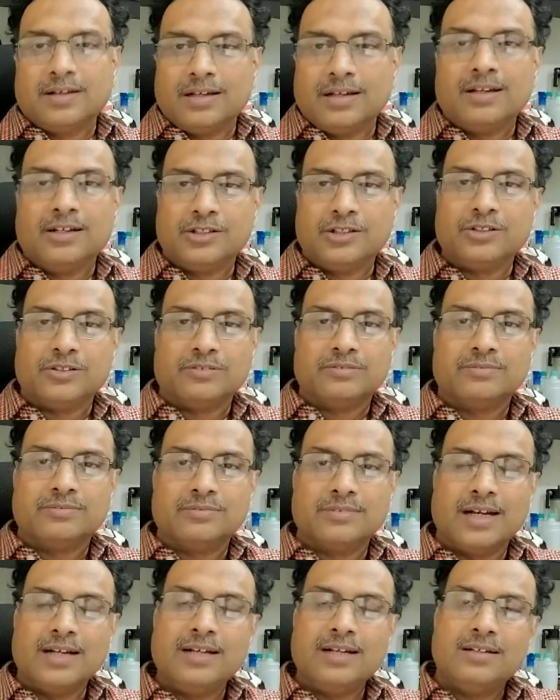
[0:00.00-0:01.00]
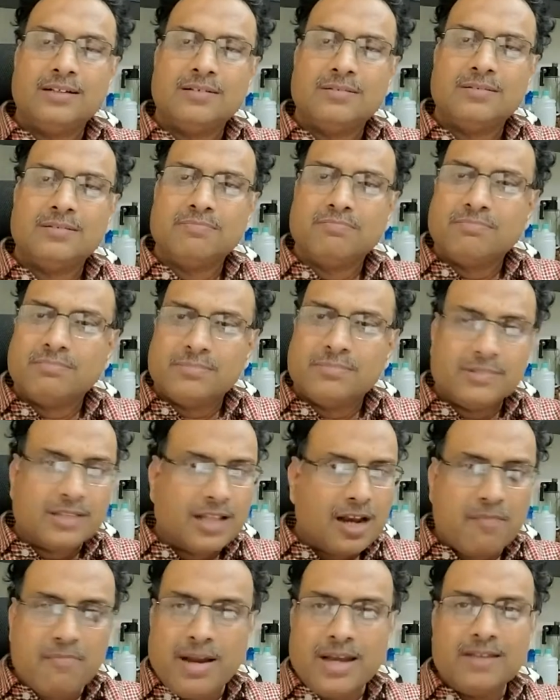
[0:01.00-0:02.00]
issue, right? There
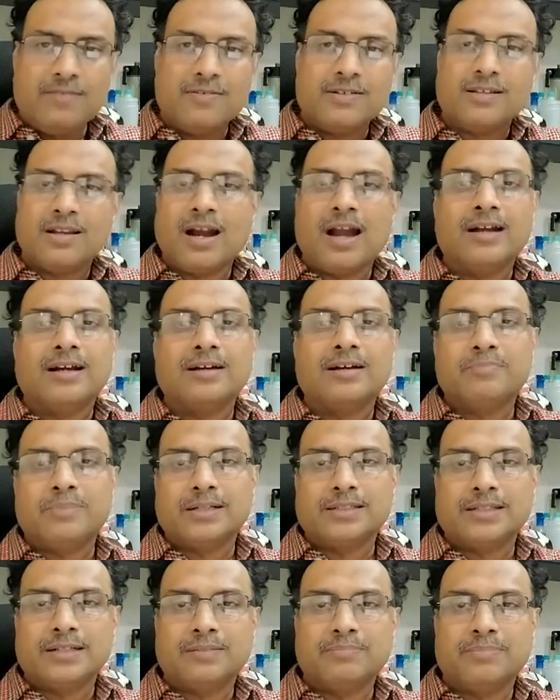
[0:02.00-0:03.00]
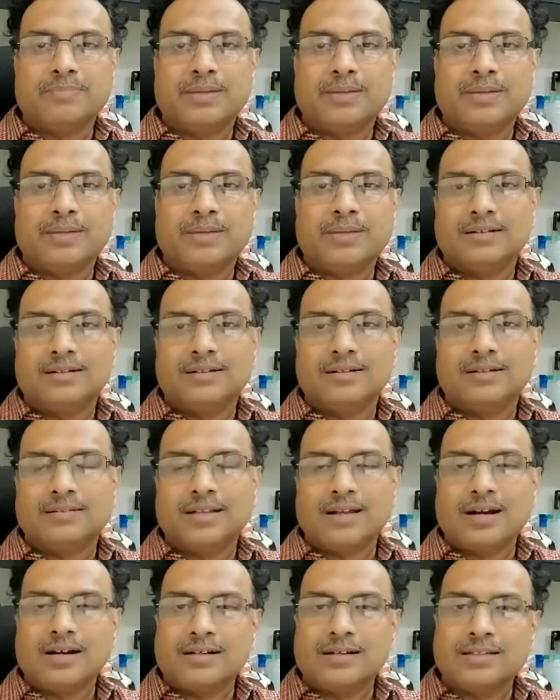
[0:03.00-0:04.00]
are many which are 100% penetrant.
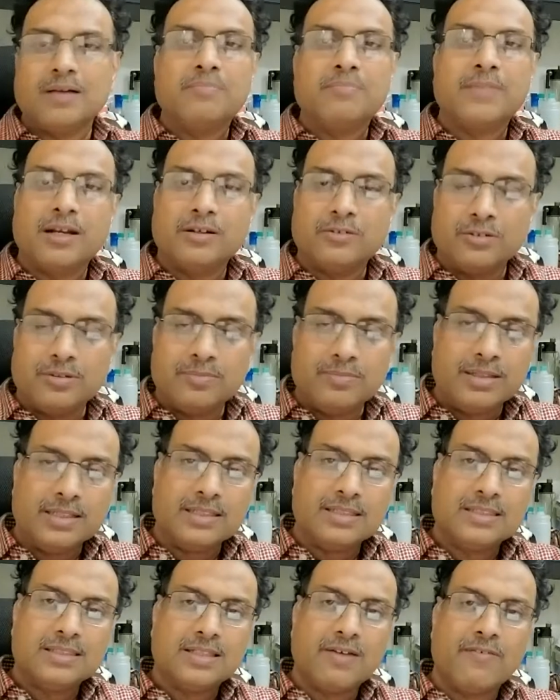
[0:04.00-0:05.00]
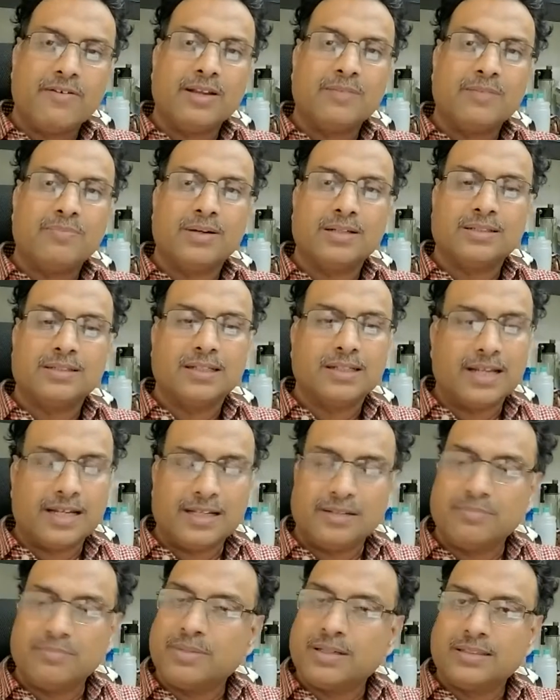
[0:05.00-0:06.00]
There are some that could be 70%,
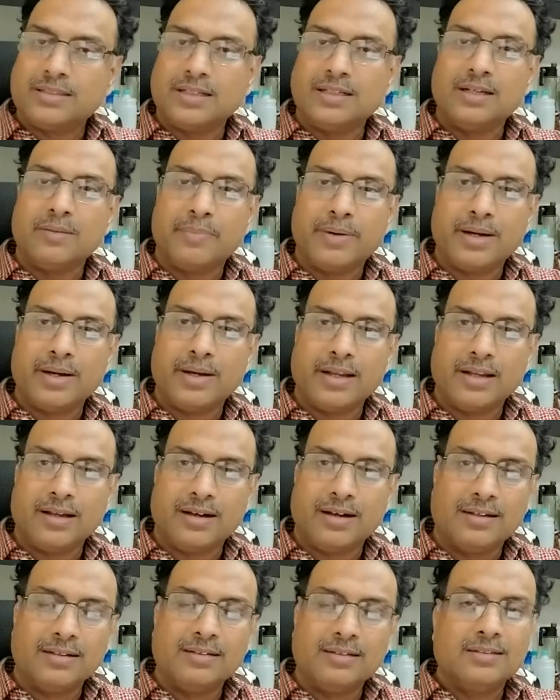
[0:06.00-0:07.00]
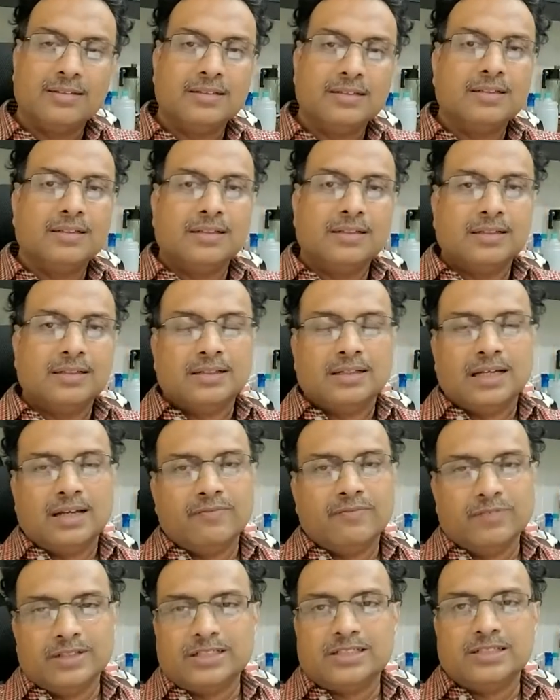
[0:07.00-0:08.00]
80%, depending on
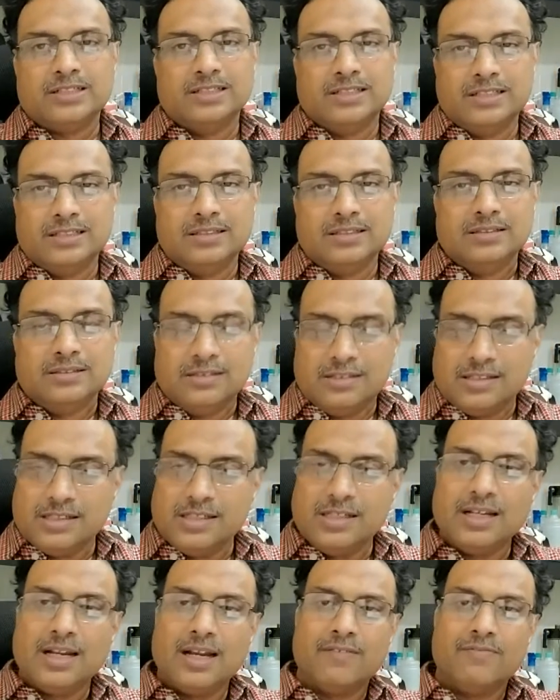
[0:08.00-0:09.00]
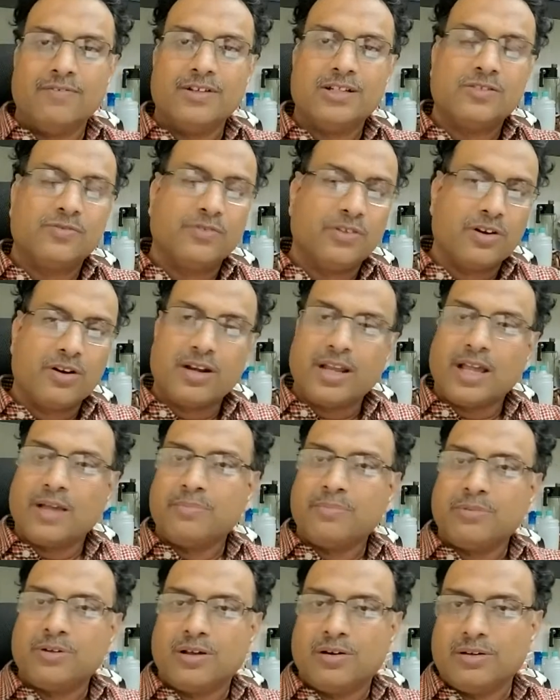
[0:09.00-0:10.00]
which gene and which
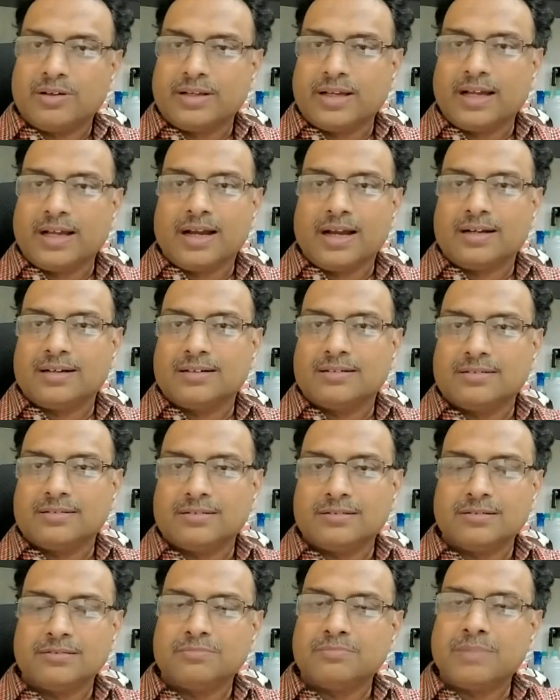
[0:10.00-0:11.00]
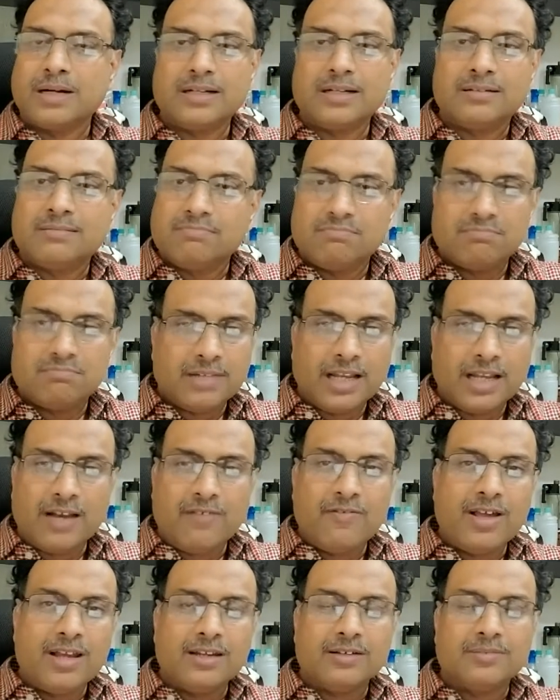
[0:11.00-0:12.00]
phenotype you are looking at. So, but
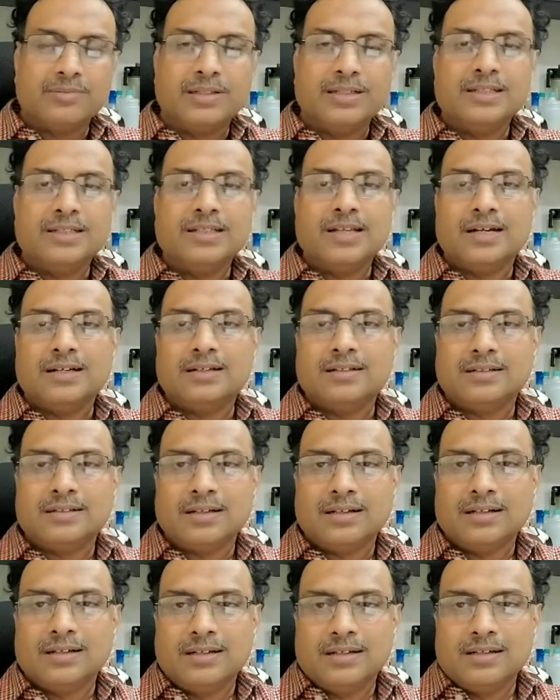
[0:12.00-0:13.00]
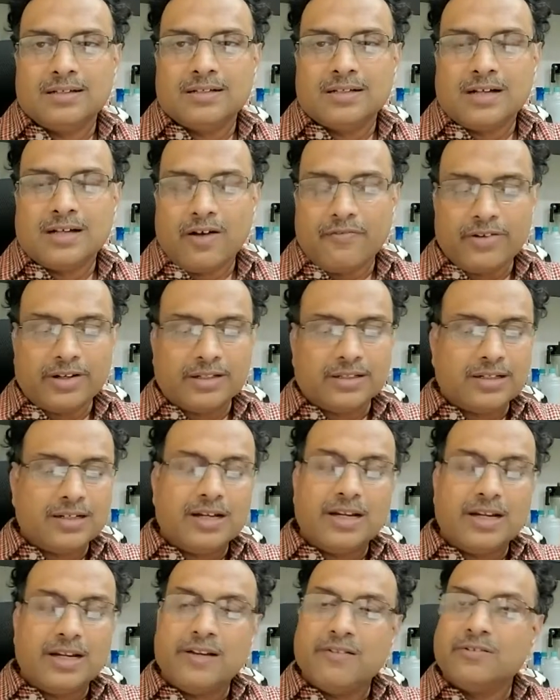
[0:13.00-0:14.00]
invariably that affected
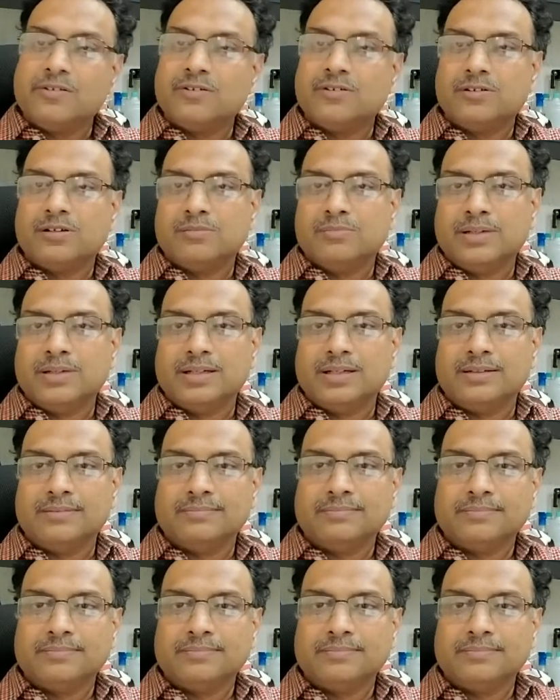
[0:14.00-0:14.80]
individual will be